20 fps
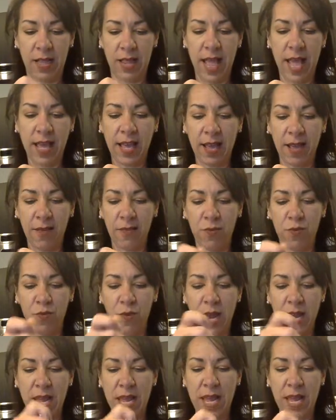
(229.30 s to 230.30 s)
like a
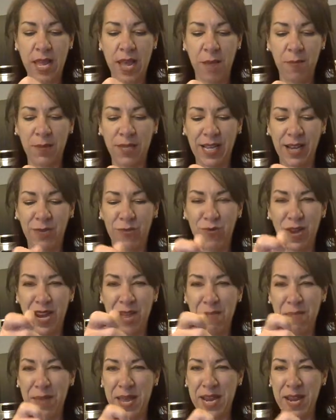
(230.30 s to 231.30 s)
runny, almost like a
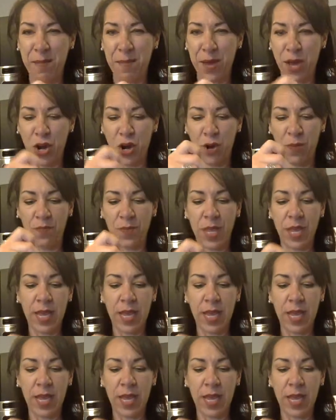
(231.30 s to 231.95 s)
runny peanut butter.